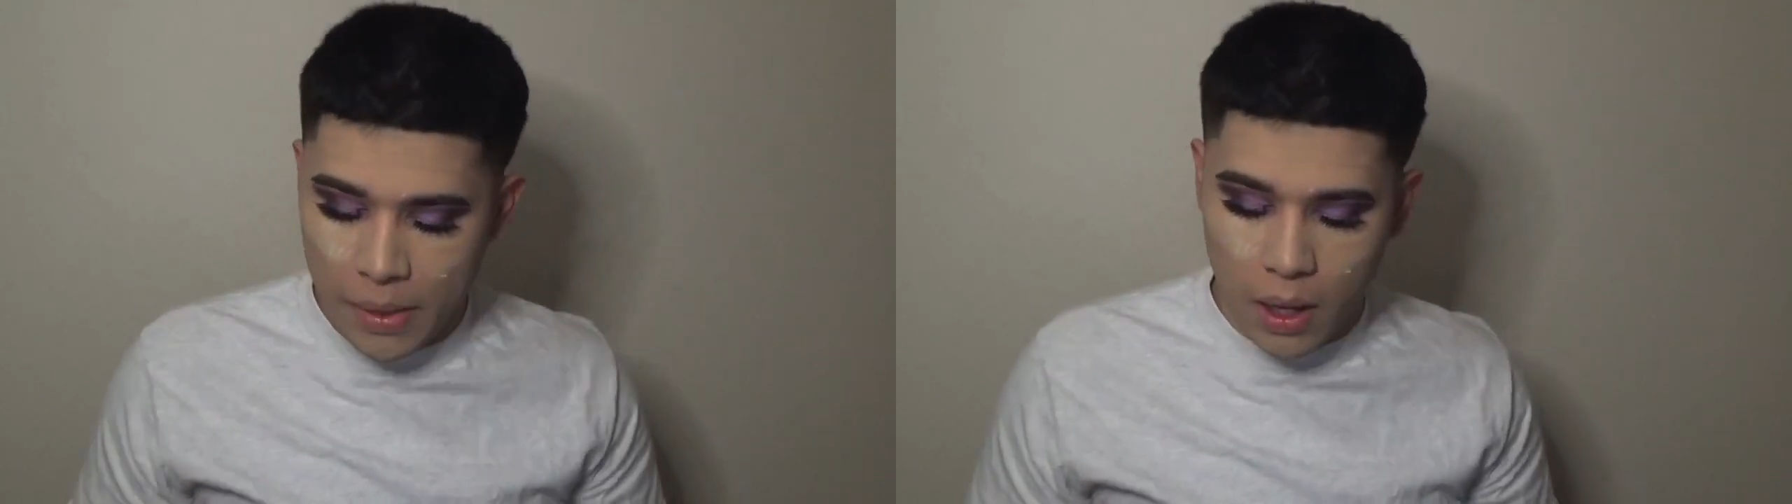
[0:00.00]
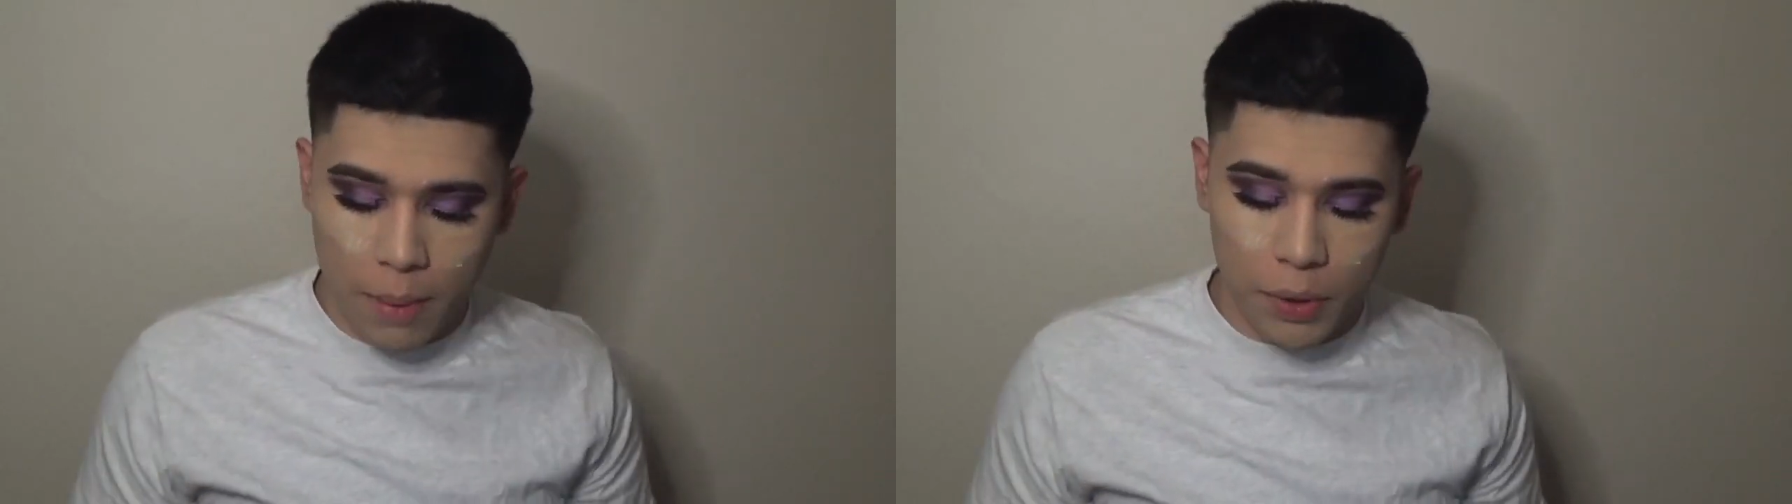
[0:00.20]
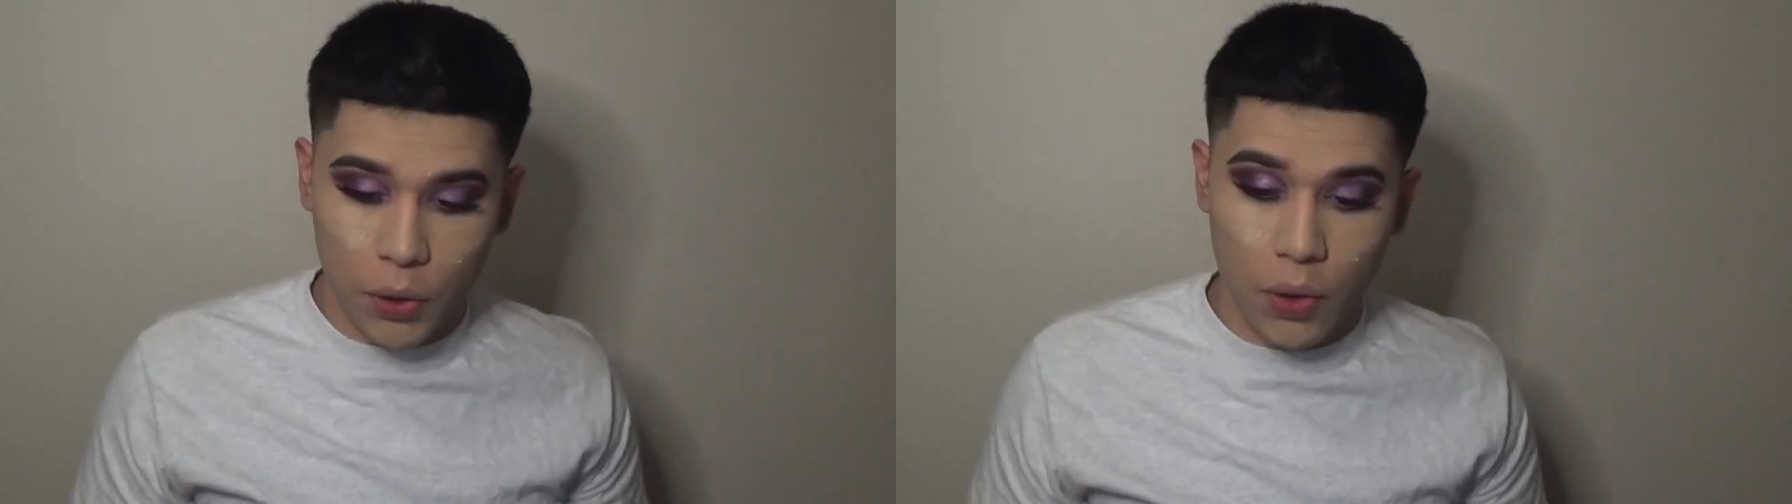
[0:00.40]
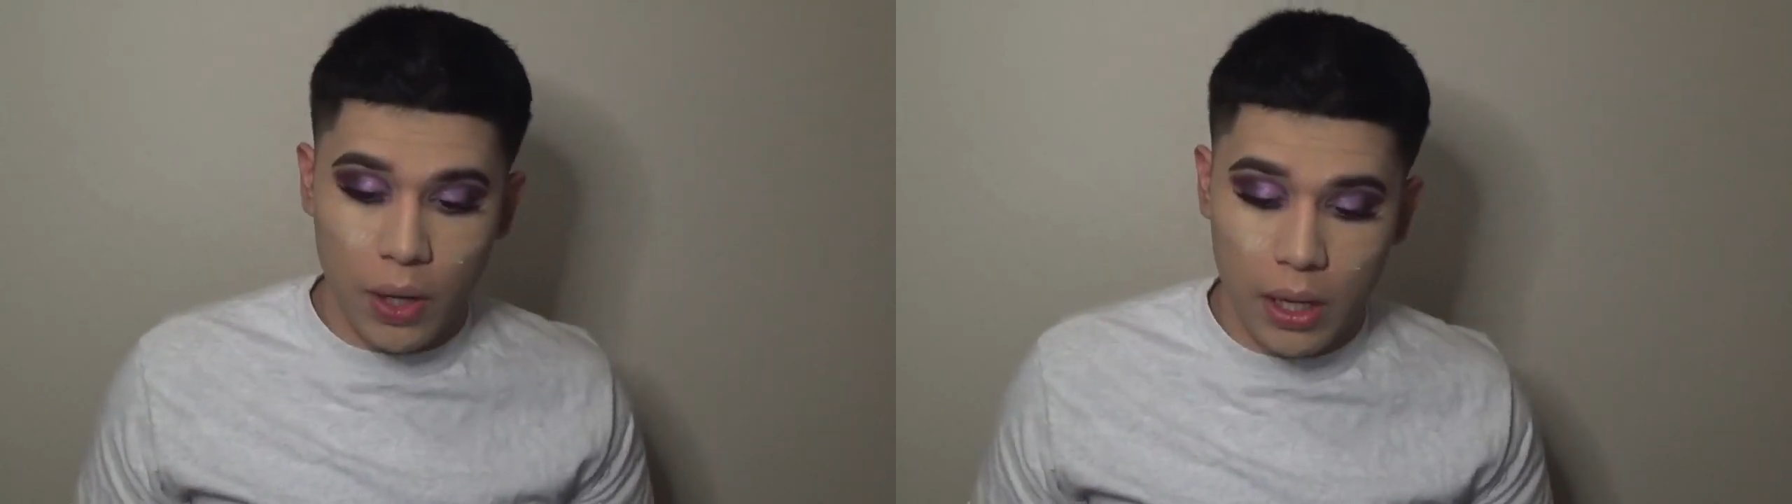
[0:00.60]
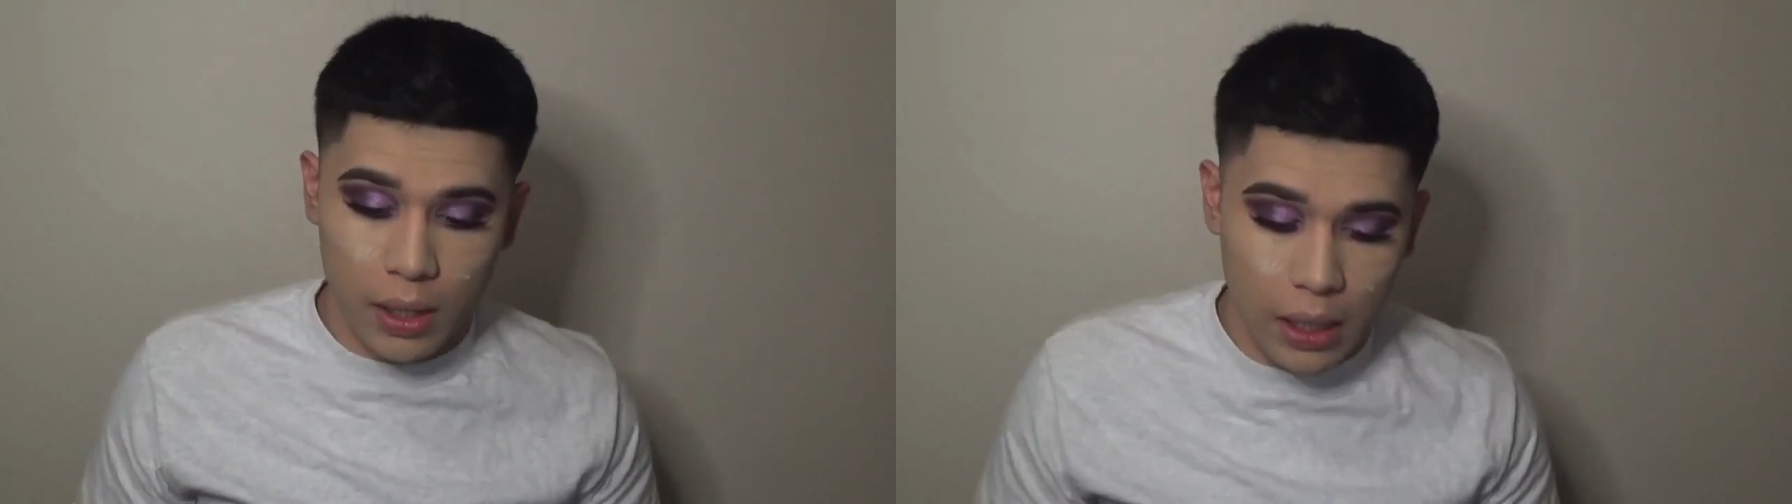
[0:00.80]
I'm going to go ahead
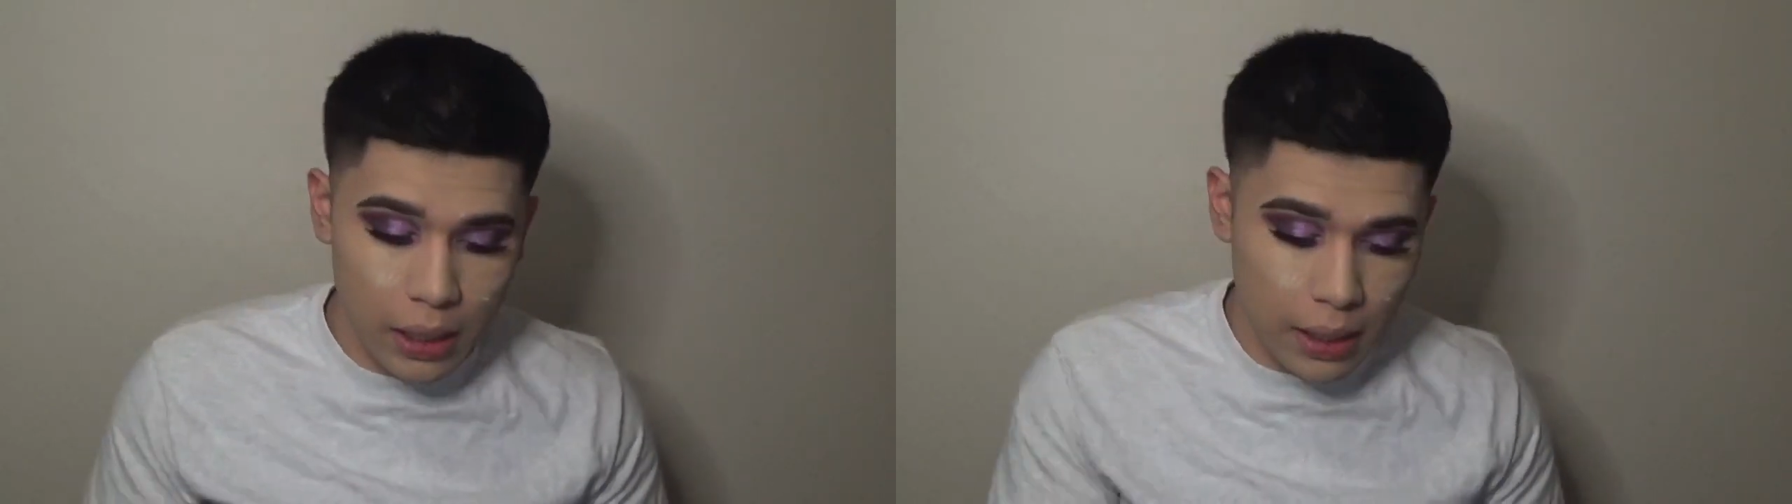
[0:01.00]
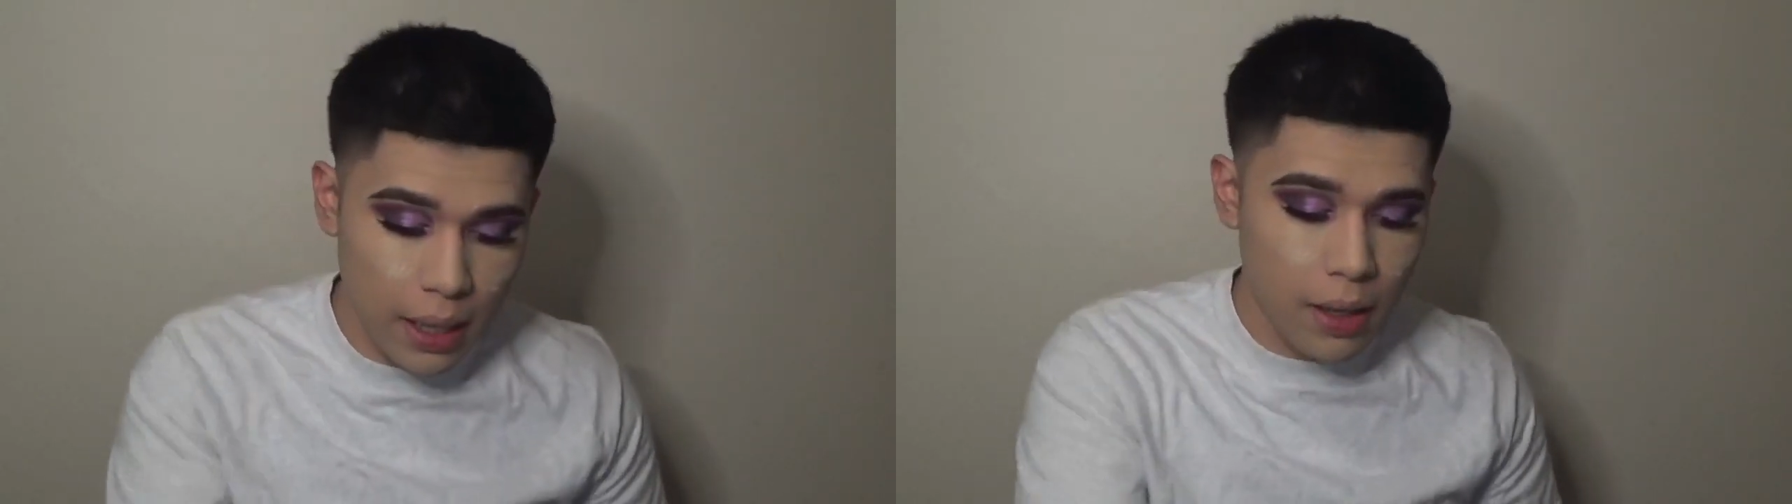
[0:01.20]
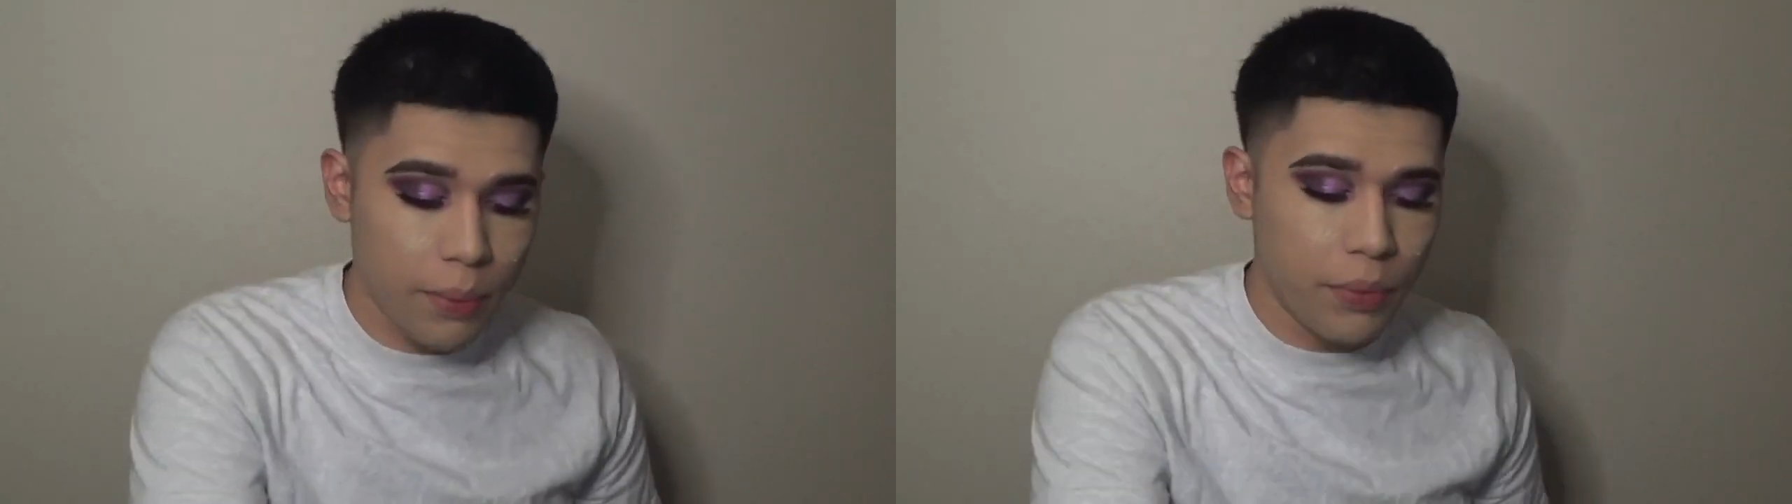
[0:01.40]
and clean that up.